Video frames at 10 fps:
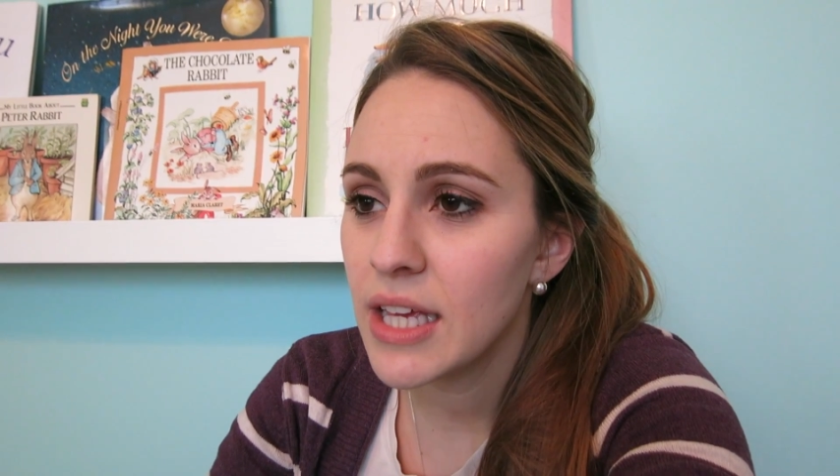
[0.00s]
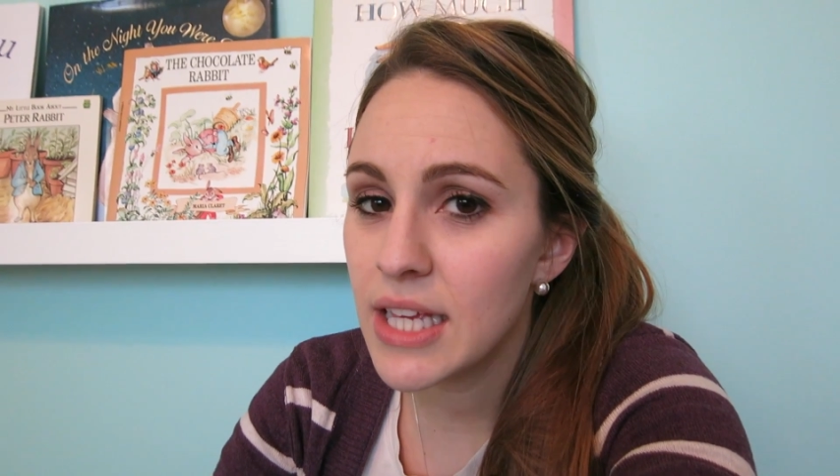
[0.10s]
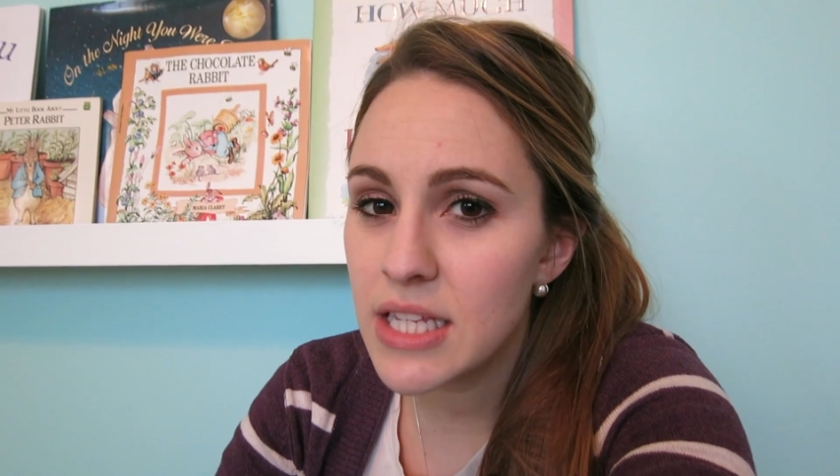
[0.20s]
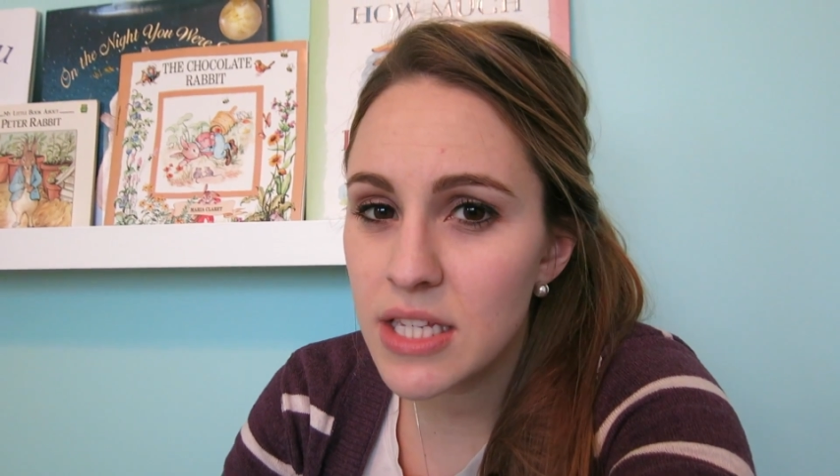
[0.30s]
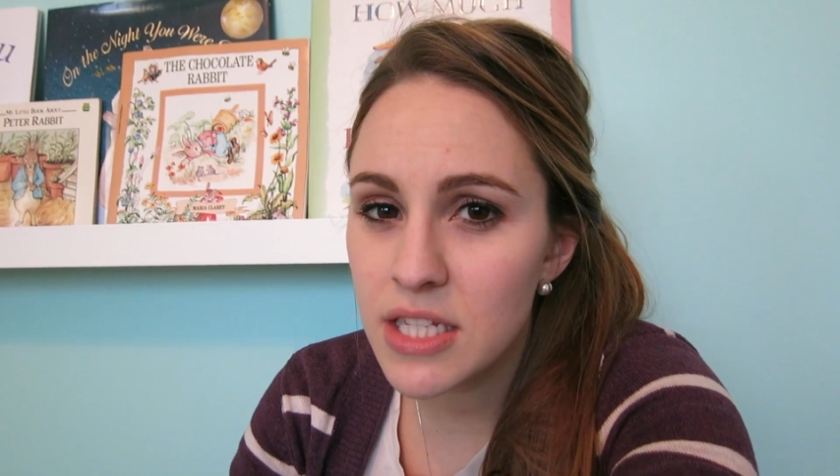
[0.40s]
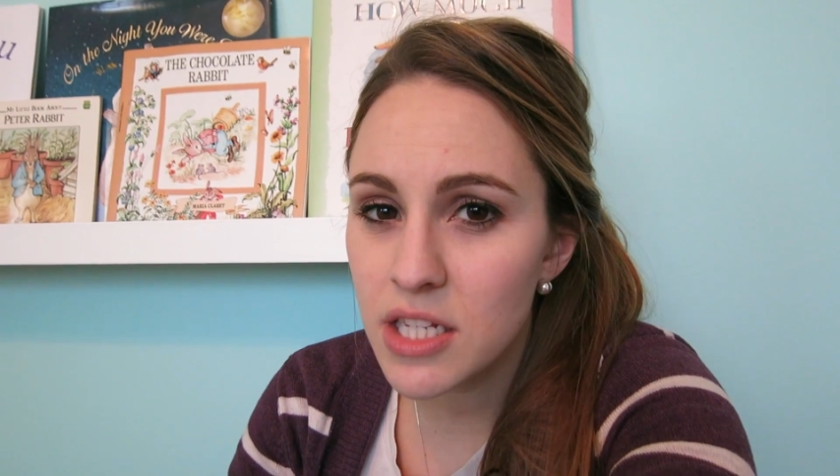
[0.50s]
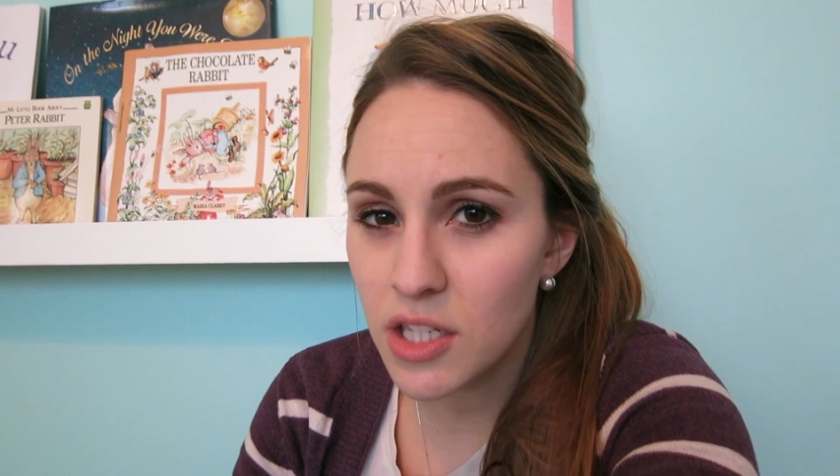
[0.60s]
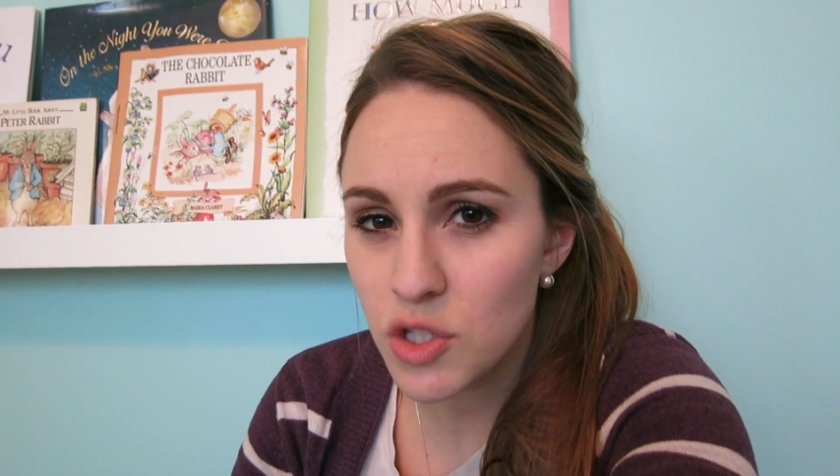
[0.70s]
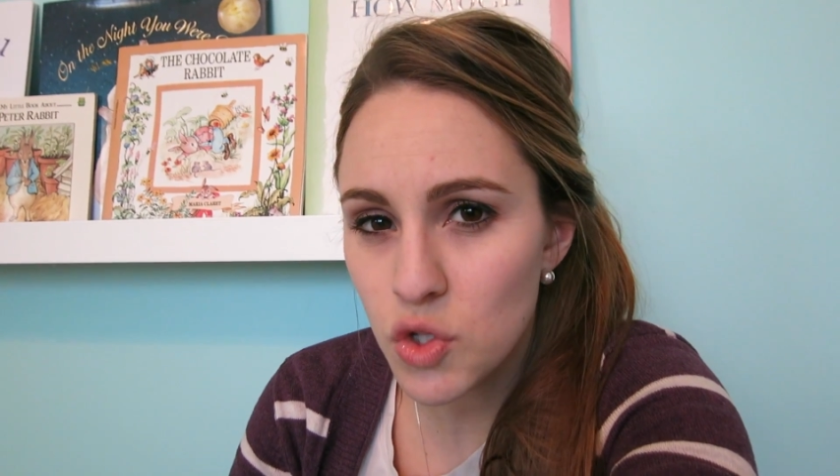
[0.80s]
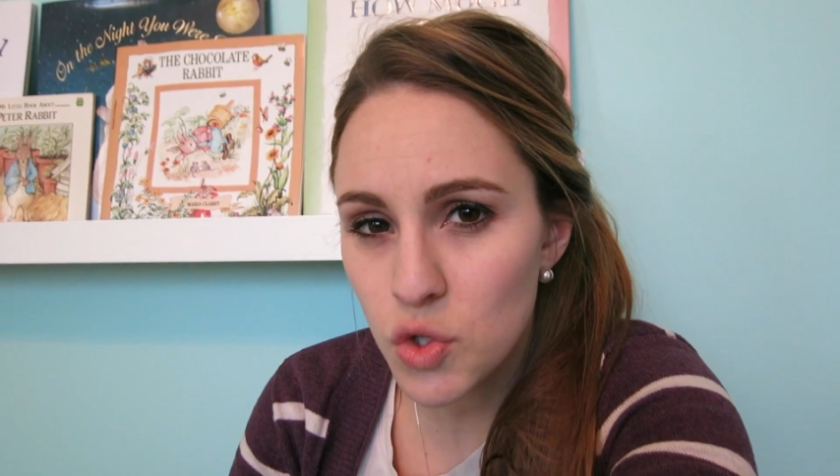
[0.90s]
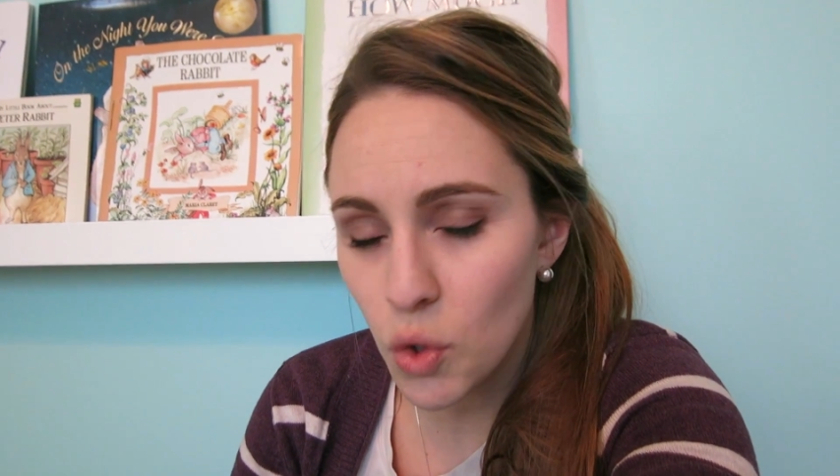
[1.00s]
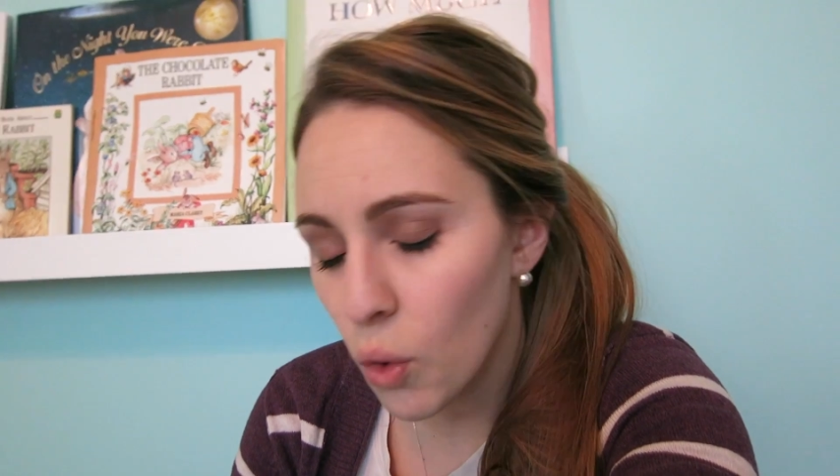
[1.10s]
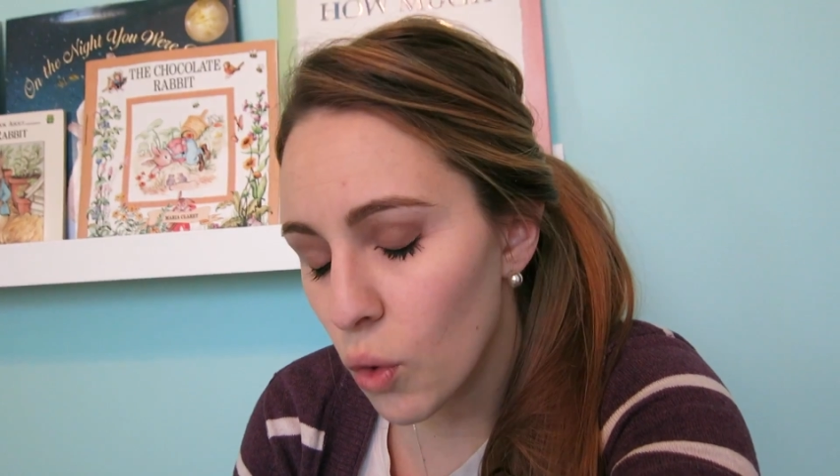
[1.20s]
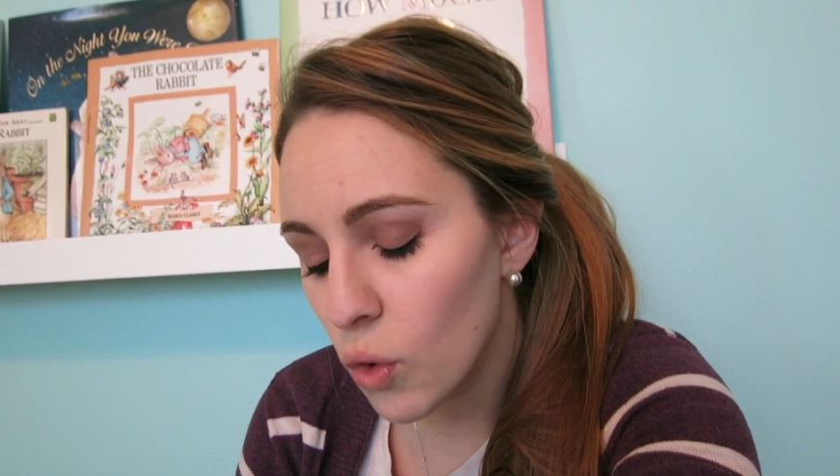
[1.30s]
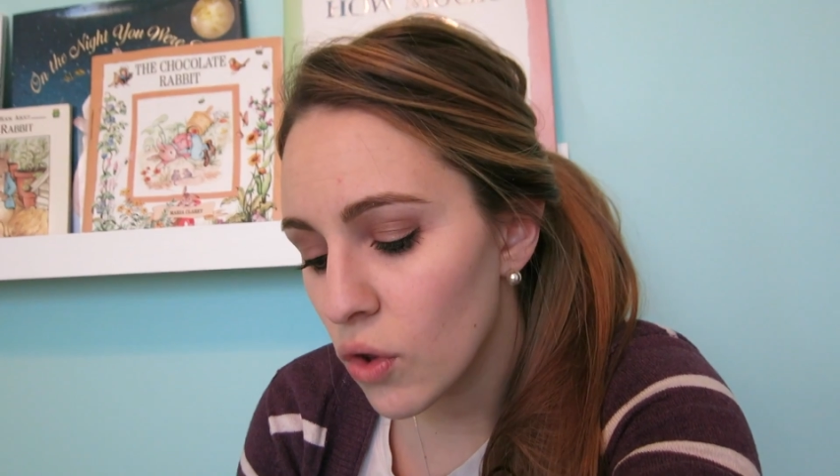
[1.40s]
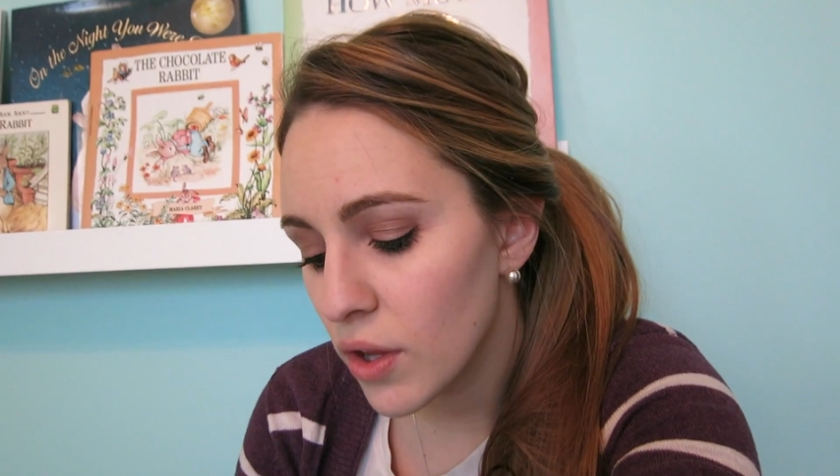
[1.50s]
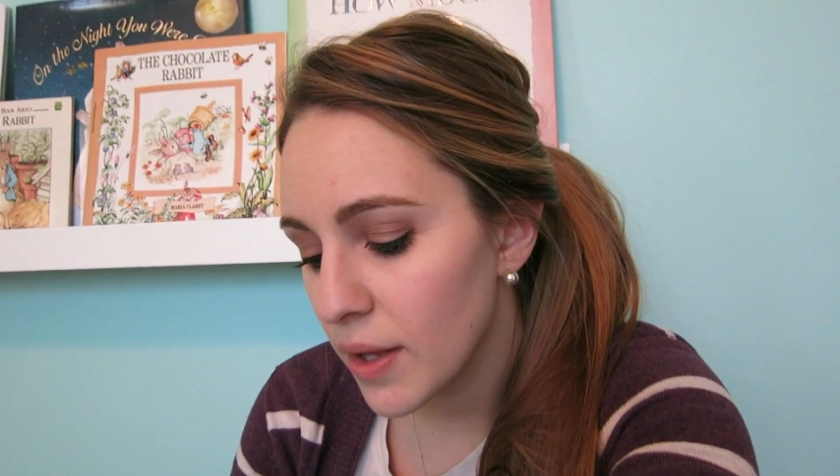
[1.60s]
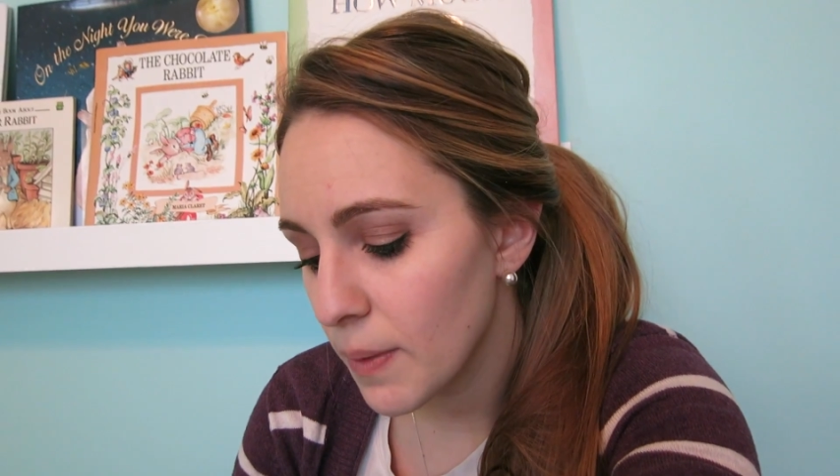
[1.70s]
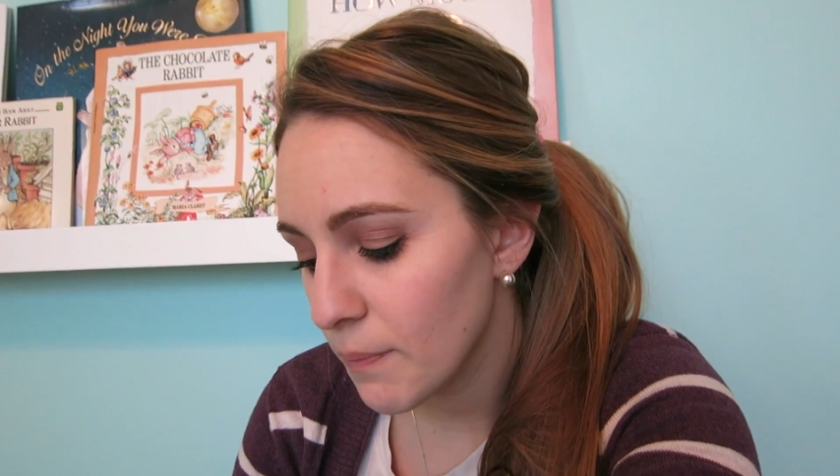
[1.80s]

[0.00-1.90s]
easy to console,